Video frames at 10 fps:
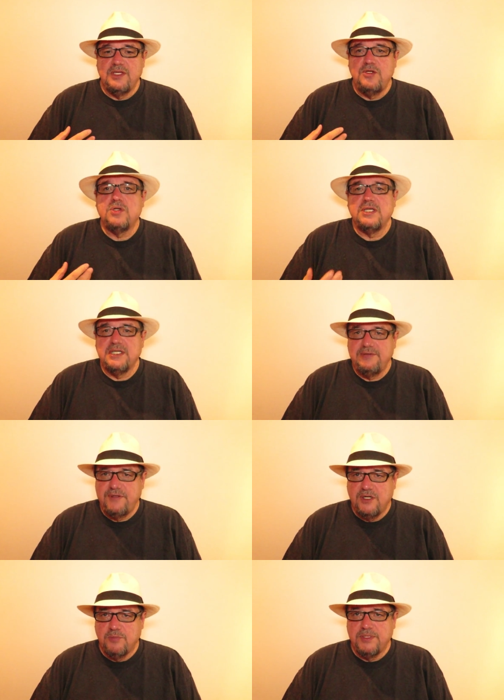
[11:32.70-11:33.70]
you can live
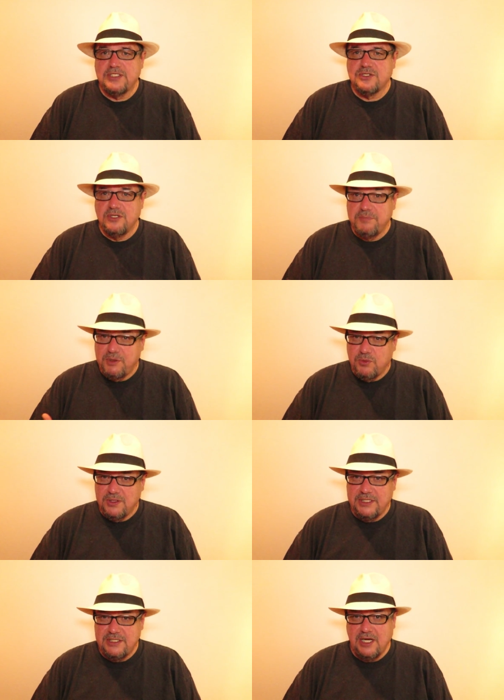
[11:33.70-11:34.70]
here, but it's going to be
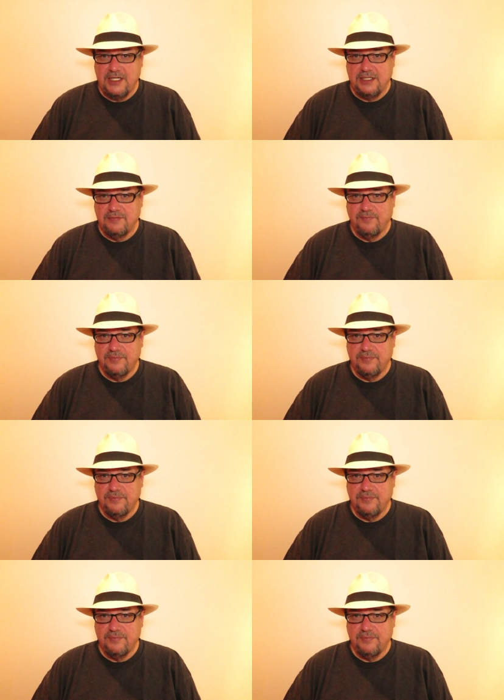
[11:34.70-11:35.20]
really tight.